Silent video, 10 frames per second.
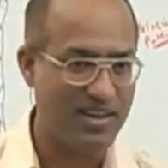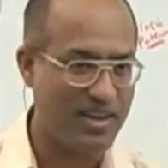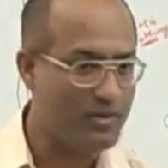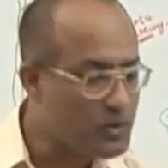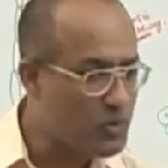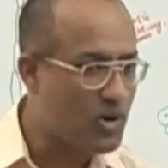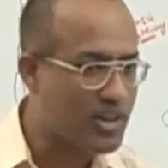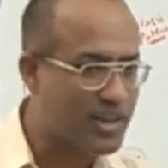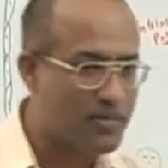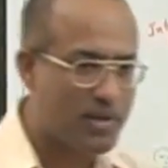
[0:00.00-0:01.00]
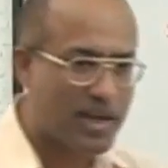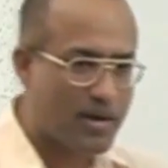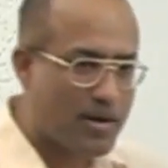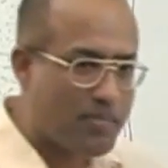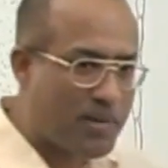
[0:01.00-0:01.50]
Uh, if you want, I can make
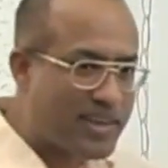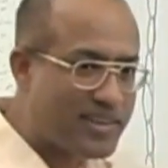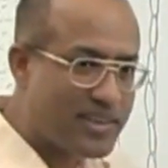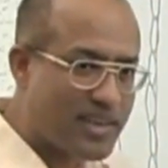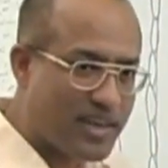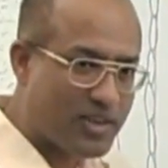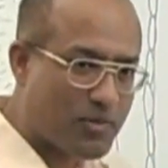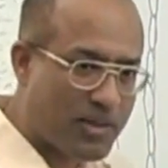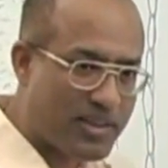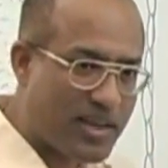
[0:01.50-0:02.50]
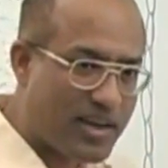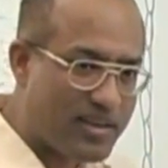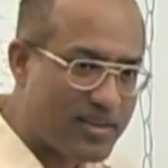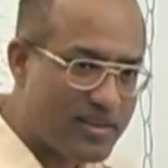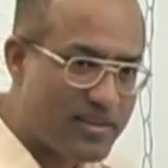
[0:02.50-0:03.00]
a bed here and explain that.
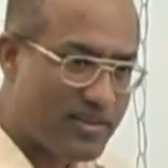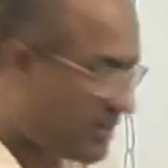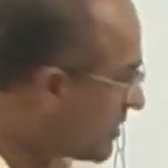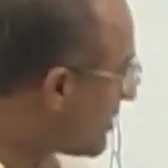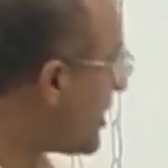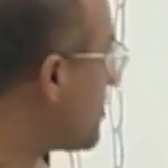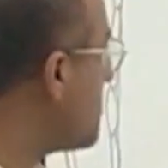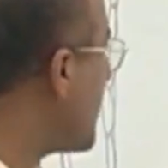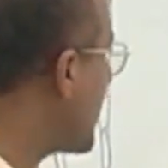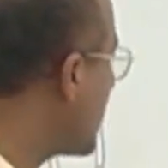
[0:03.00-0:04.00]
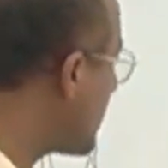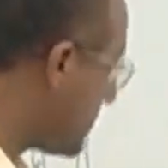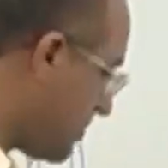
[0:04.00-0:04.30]
Yes, let me make it.